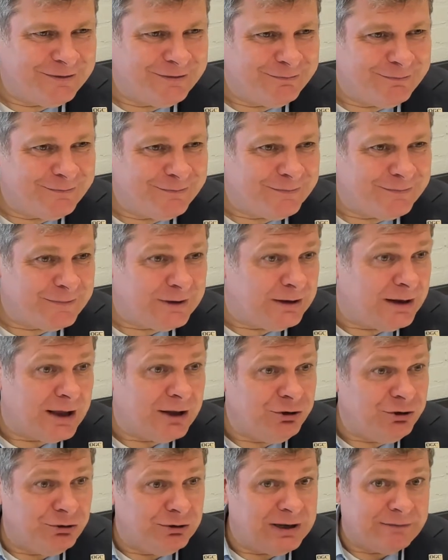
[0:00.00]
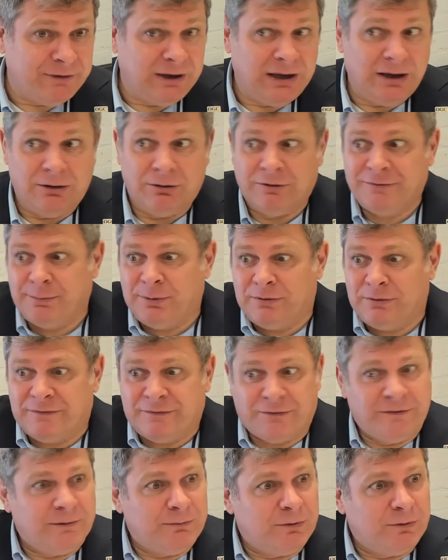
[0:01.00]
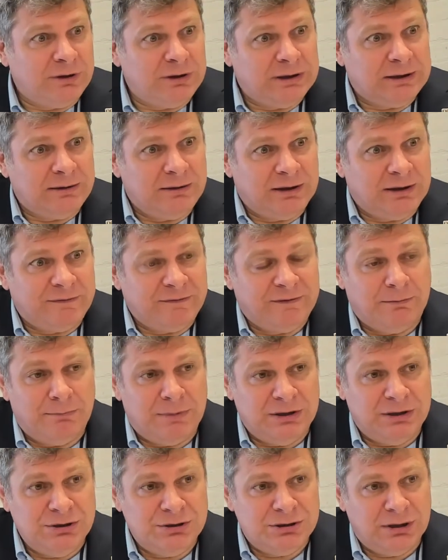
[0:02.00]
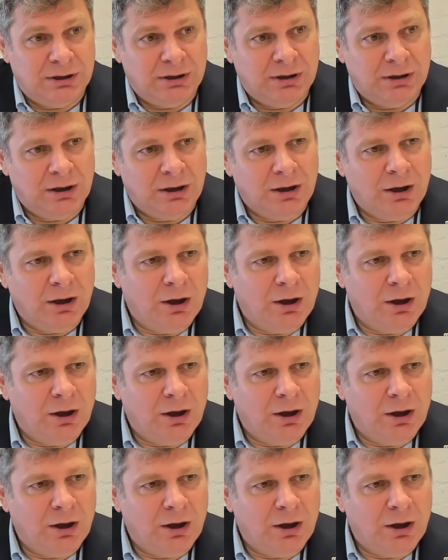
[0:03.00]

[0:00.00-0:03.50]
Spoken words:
Yeah. And how do you navigate a hospital for someone that has dementia?